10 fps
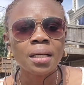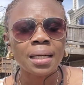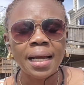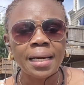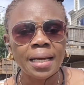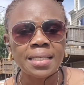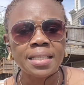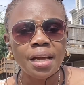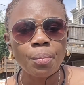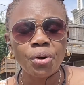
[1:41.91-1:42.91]
like
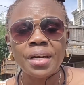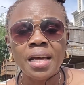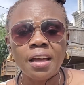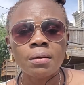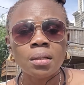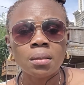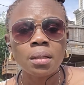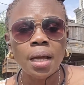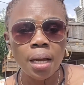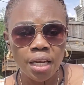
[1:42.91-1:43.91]

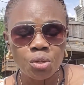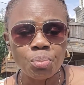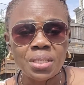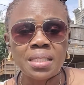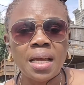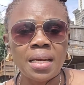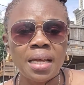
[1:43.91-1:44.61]
99.98%,